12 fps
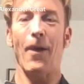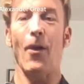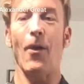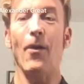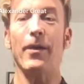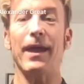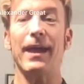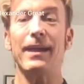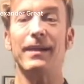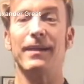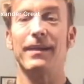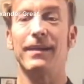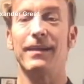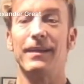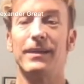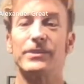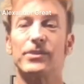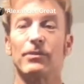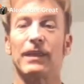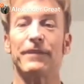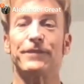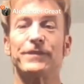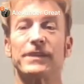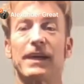Oh, okay. So
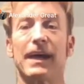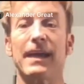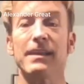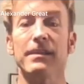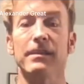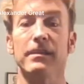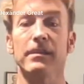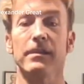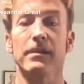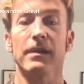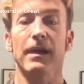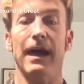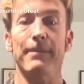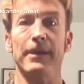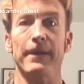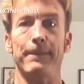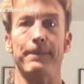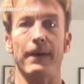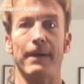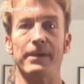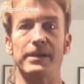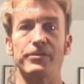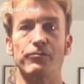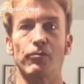left side. I'm gonna I'm
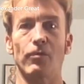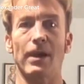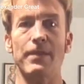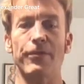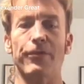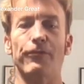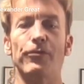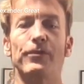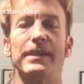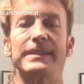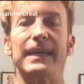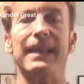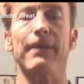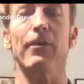gonna run through these, and I